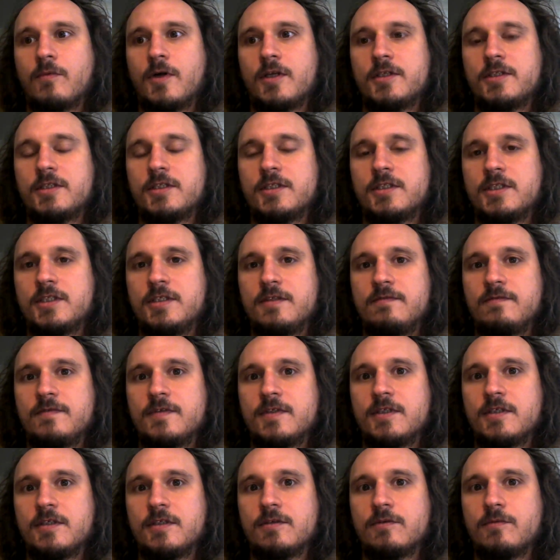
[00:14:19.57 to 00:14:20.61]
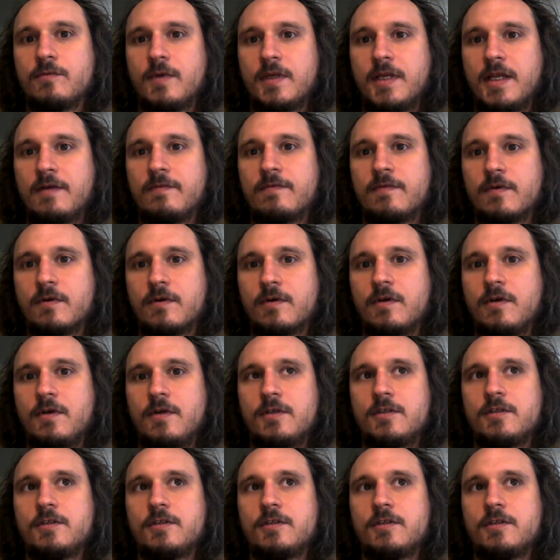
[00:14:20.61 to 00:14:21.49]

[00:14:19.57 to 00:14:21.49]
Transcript: watching TV or whatever,